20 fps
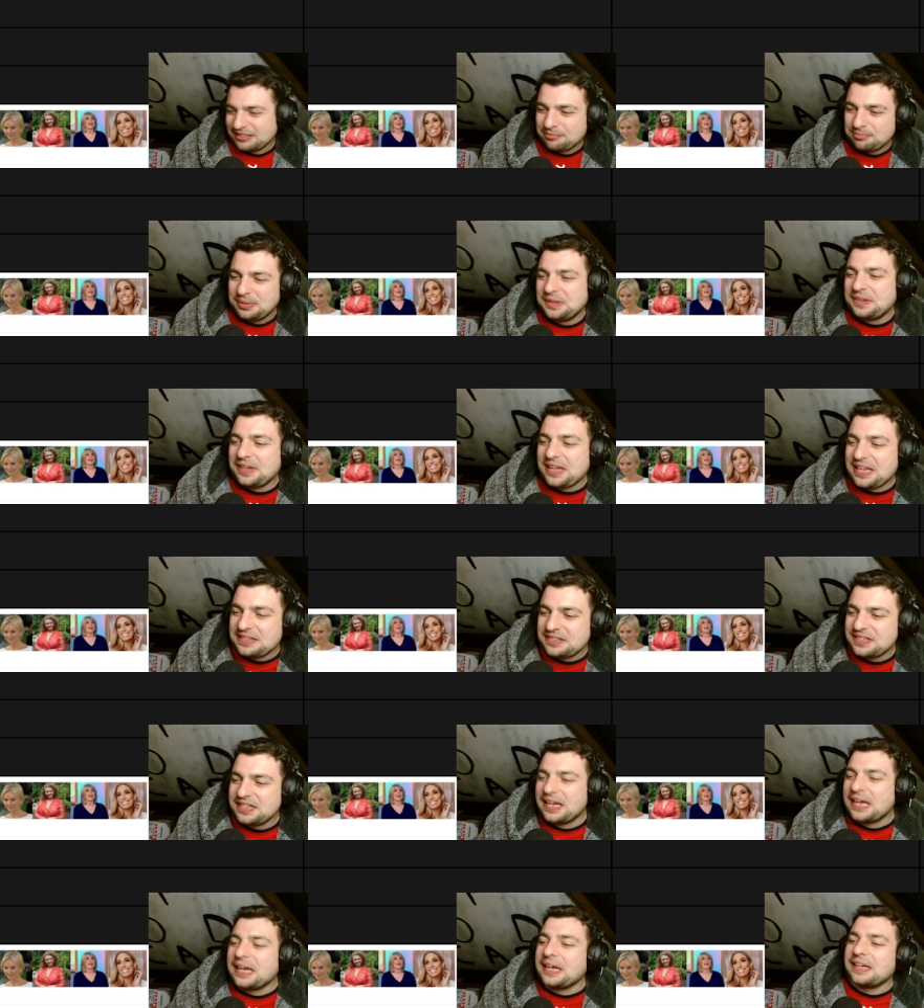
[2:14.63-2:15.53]

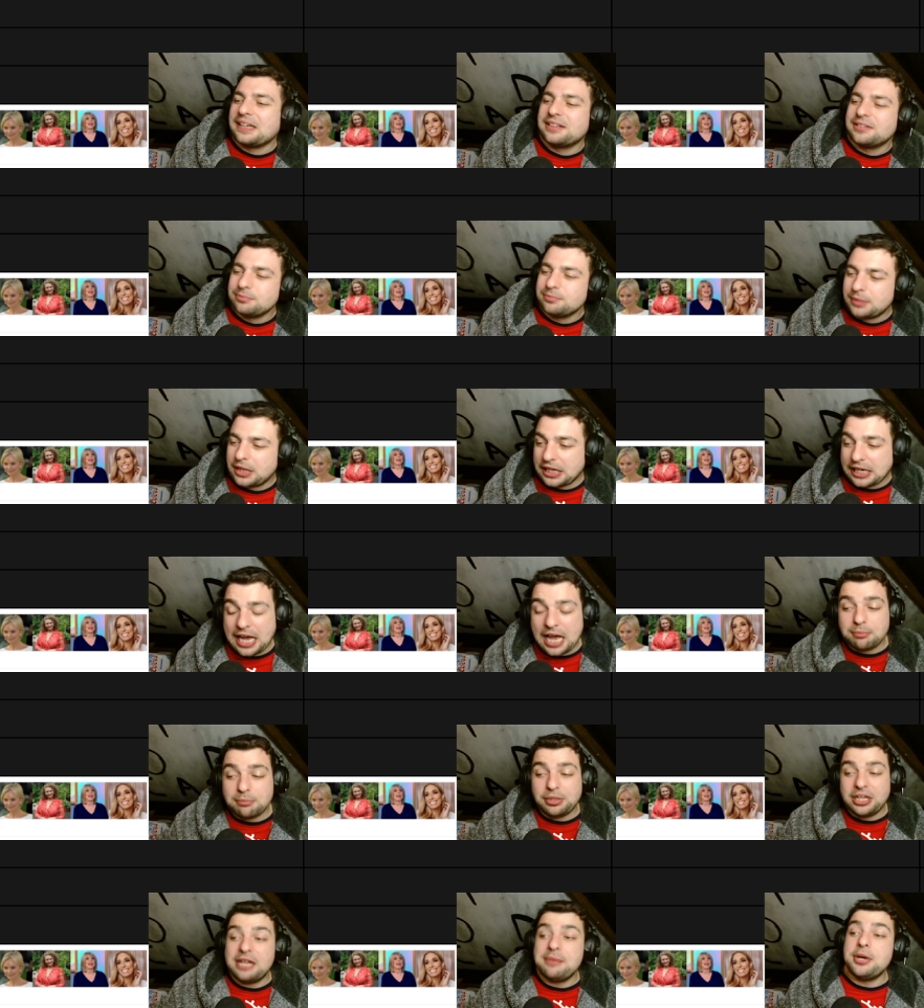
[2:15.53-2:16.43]
Pathetic. But I
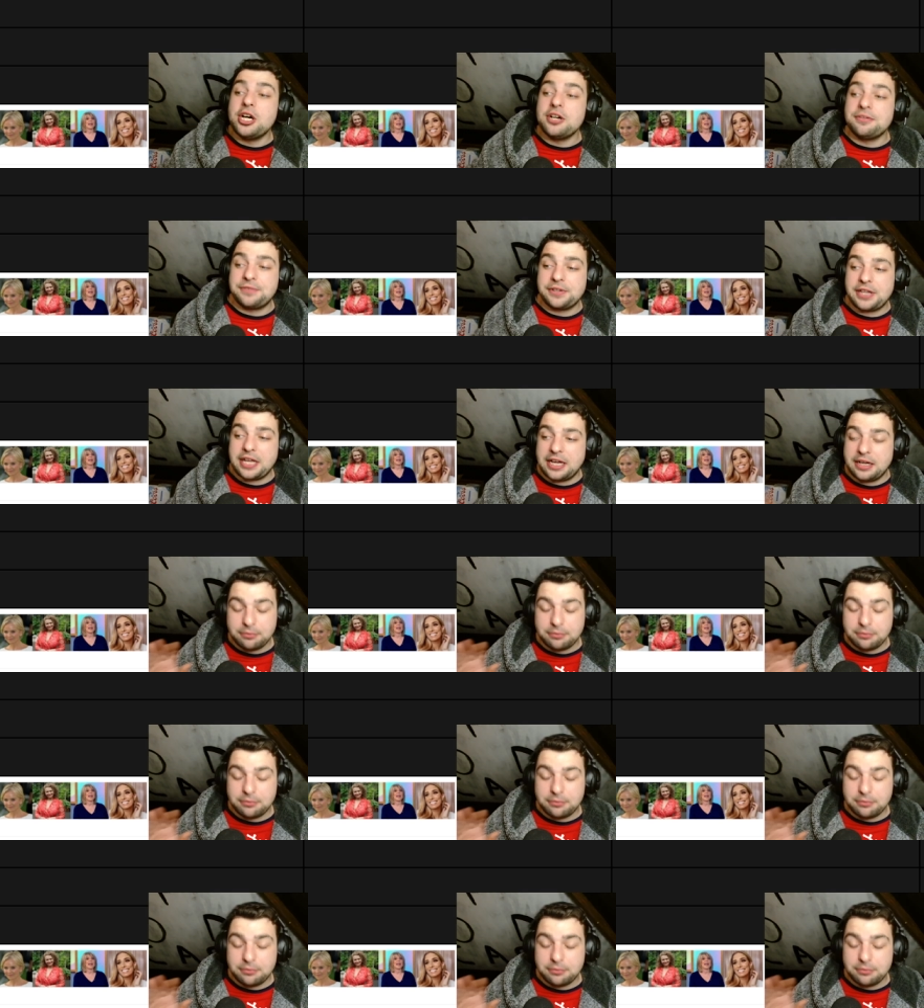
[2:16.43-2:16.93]
can't blame her for that.